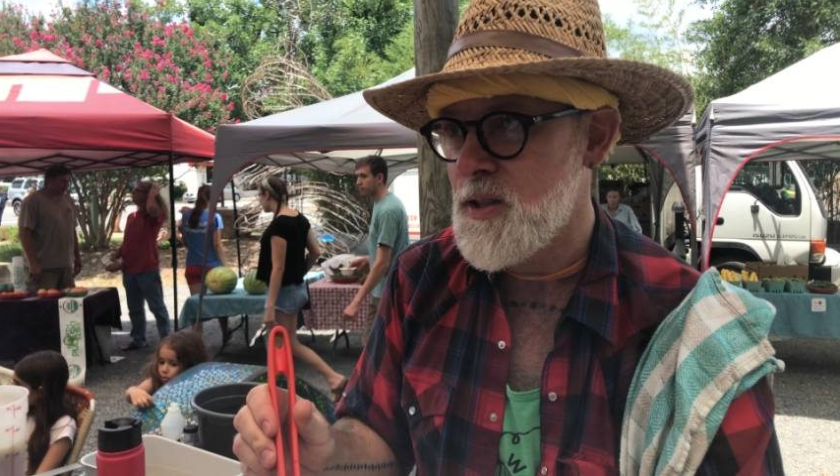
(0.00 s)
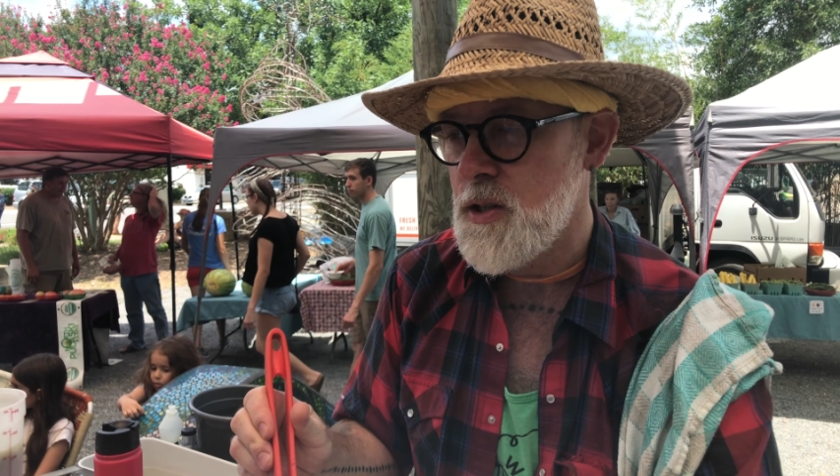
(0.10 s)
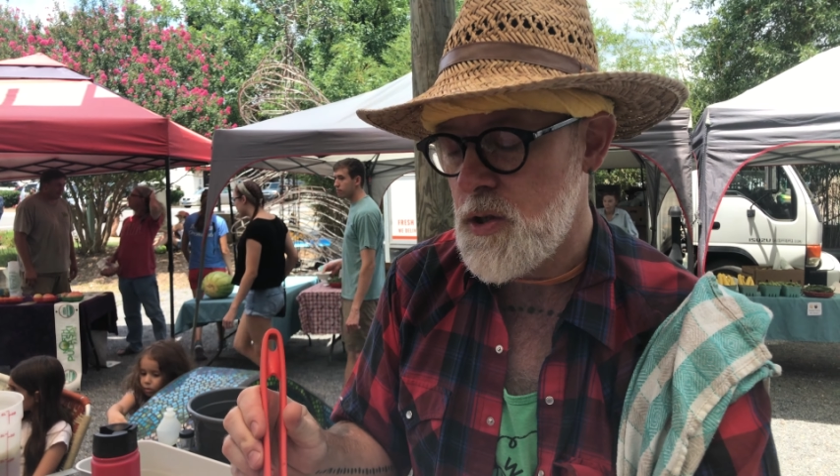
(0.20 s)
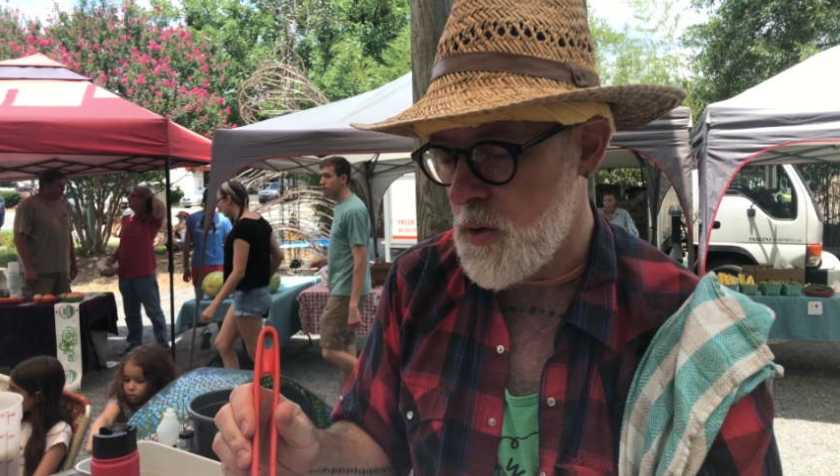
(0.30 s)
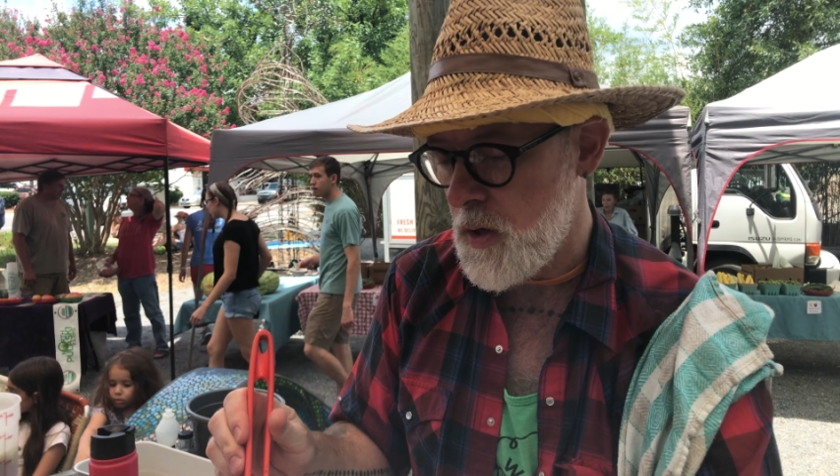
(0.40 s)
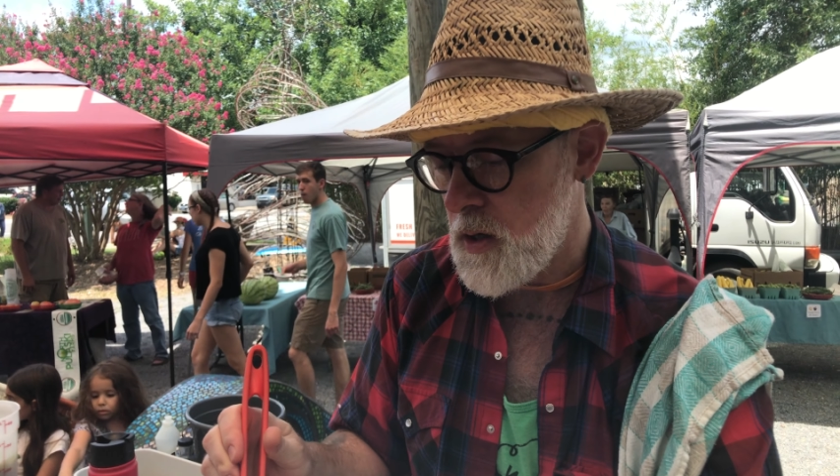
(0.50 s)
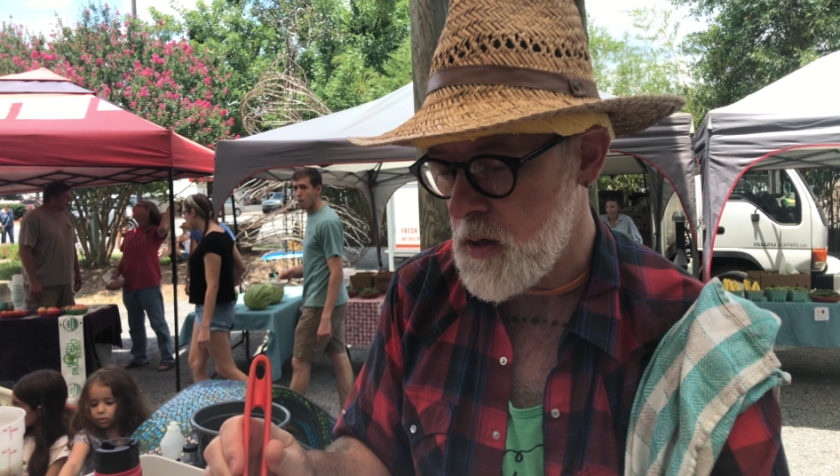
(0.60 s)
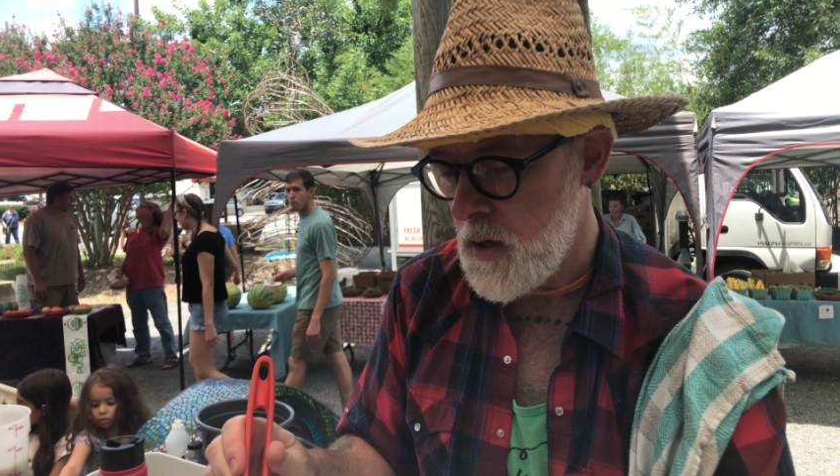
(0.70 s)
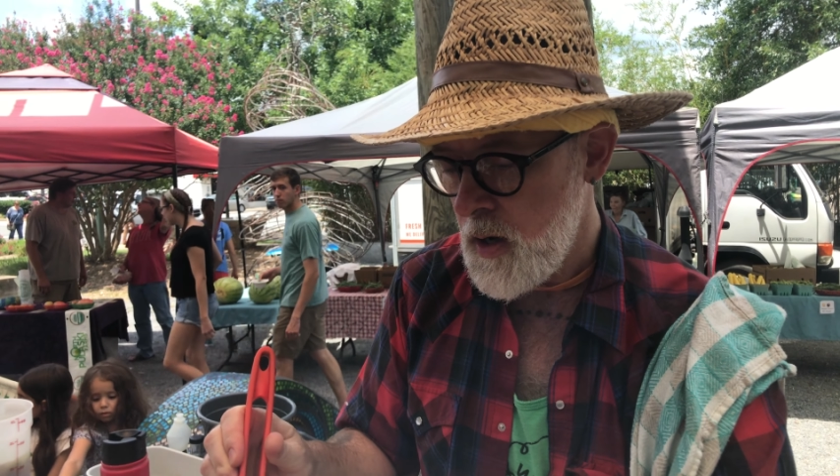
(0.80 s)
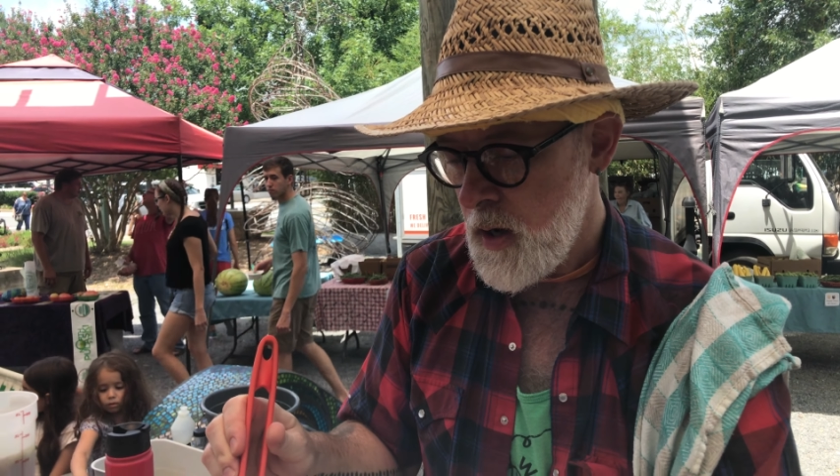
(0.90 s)
to do it.
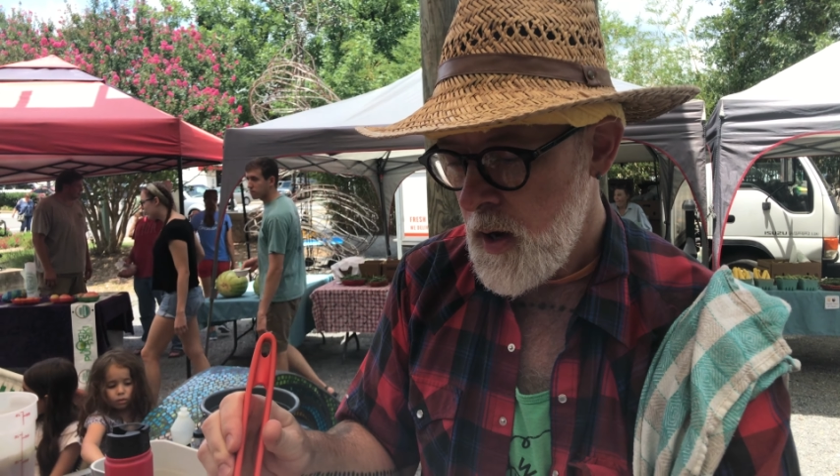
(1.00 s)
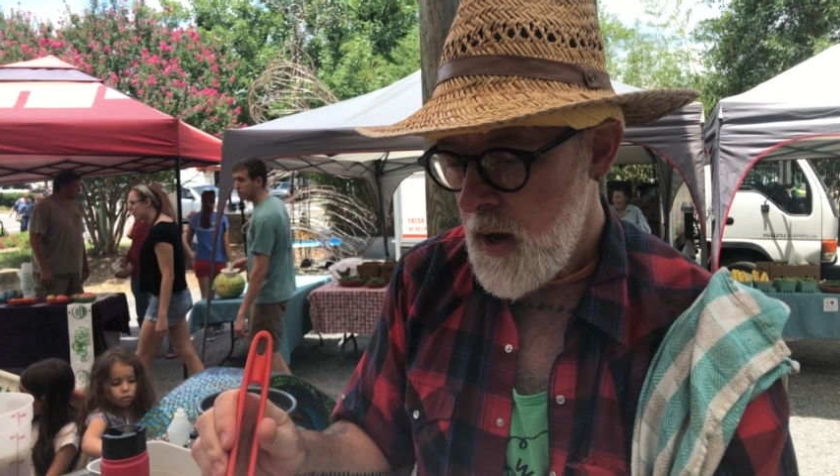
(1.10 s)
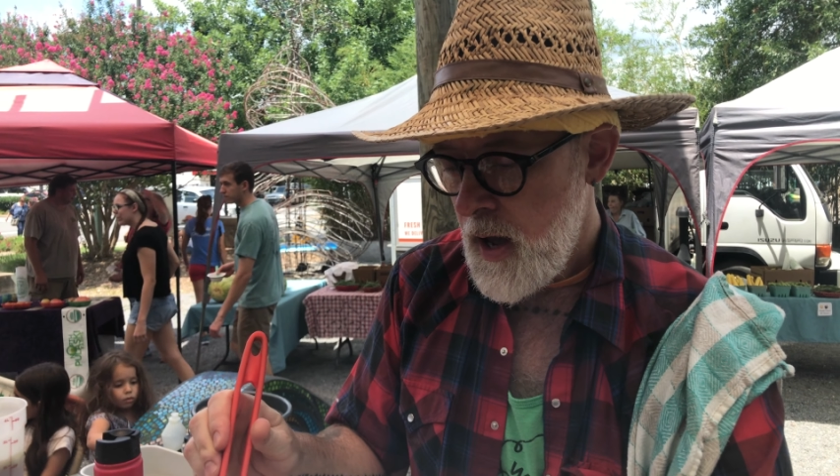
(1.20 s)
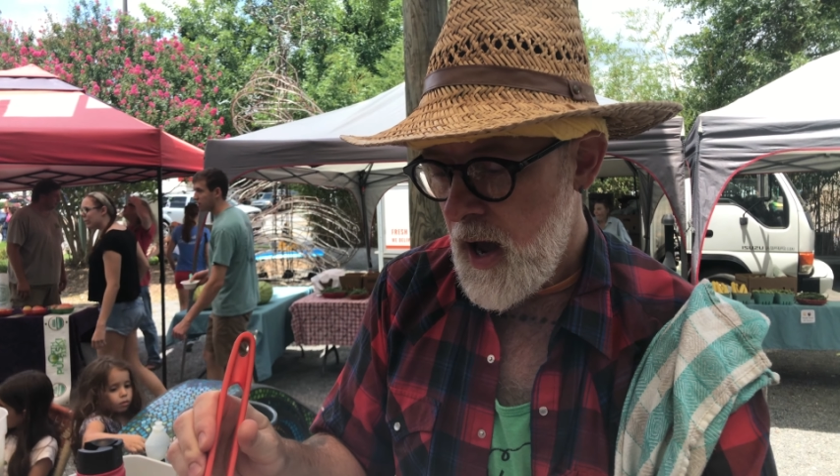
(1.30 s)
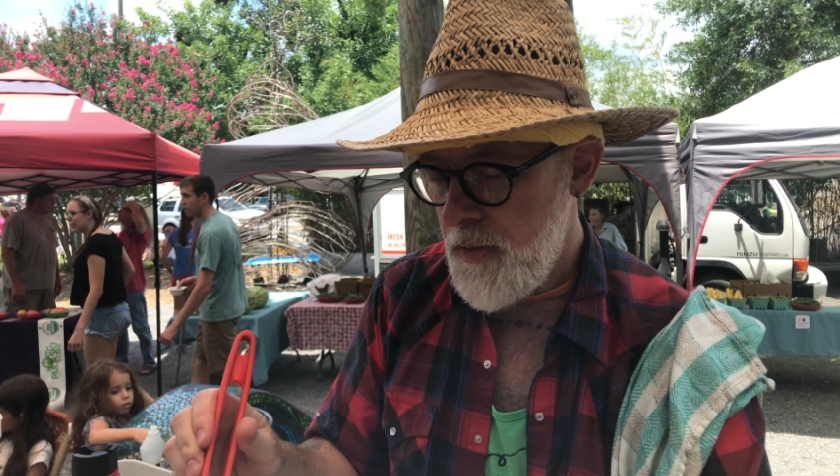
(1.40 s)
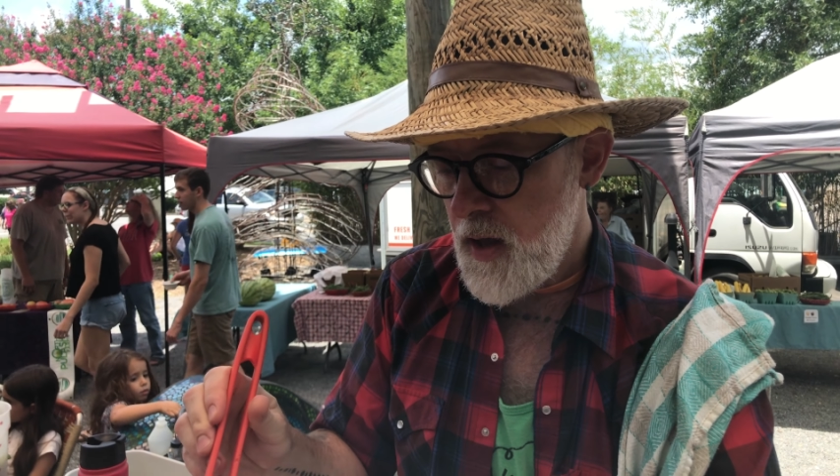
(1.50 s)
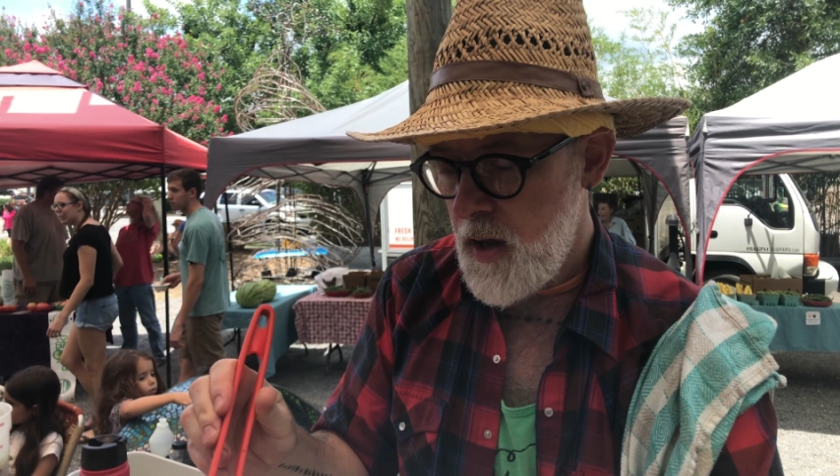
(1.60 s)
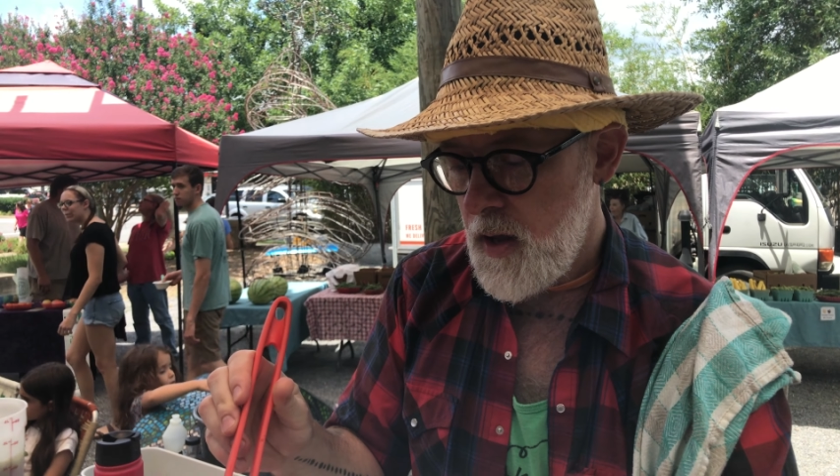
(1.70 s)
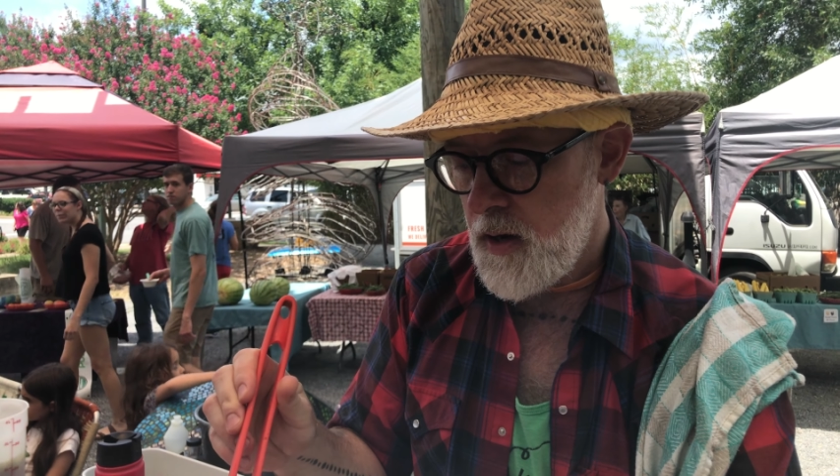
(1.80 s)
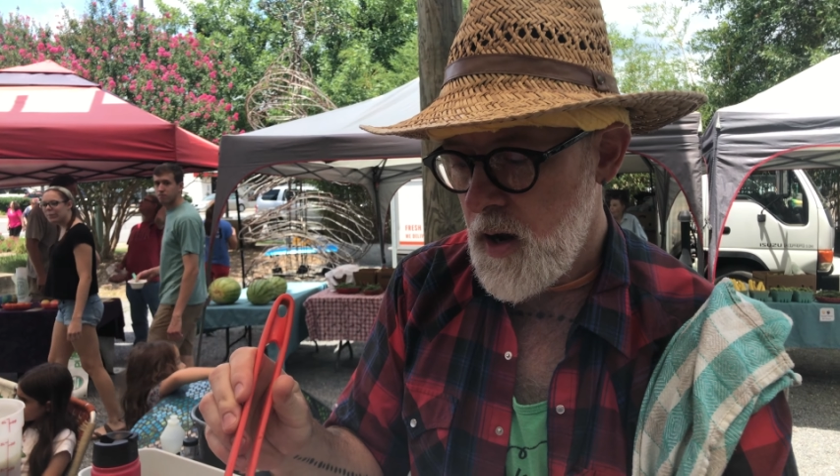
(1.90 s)
And
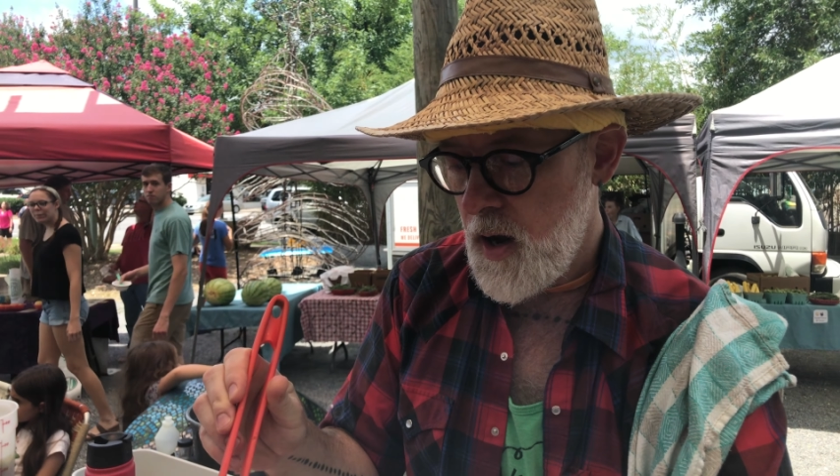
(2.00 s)
then